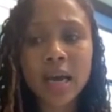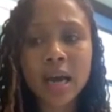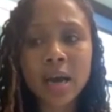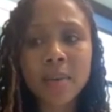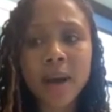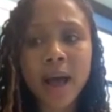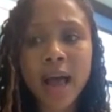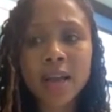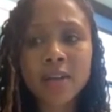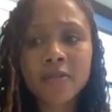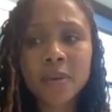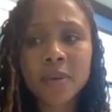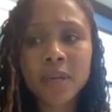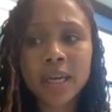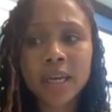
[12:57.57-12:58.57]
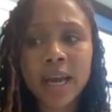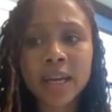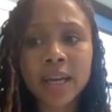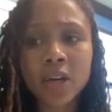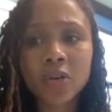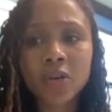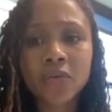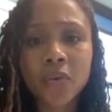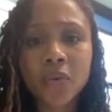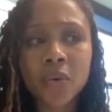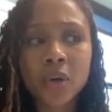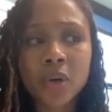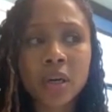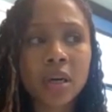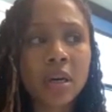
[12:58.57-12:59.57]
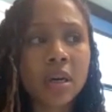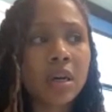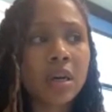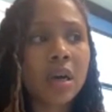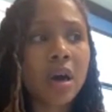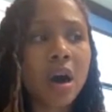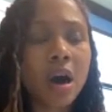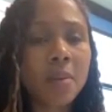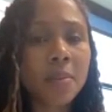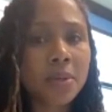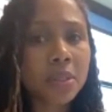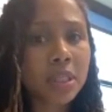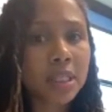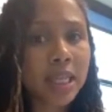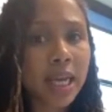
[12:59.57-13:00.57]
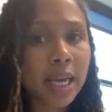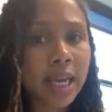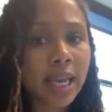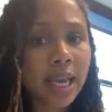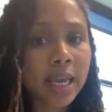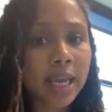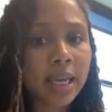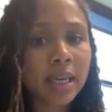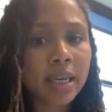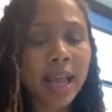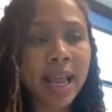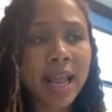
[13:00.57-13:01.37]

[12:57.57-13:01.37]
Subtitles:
I've been at Geico for almost a decade.